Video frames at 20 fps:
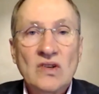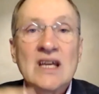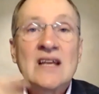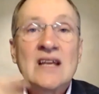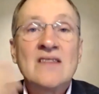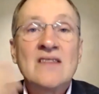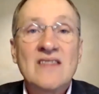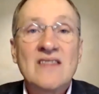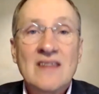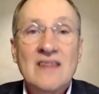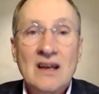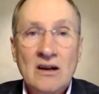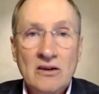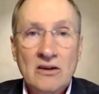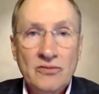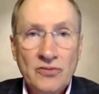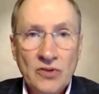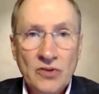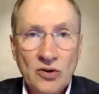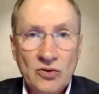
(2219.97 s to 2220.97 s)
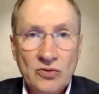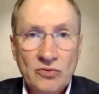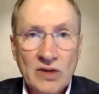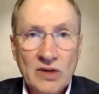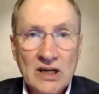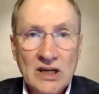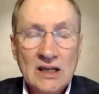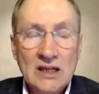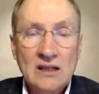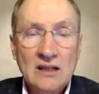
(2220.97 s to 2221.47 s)
in their photo
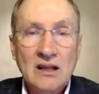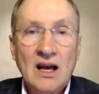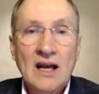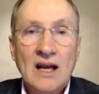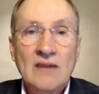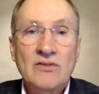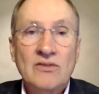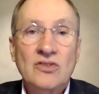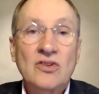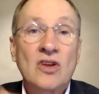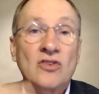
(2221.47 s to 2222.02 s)
reading lives to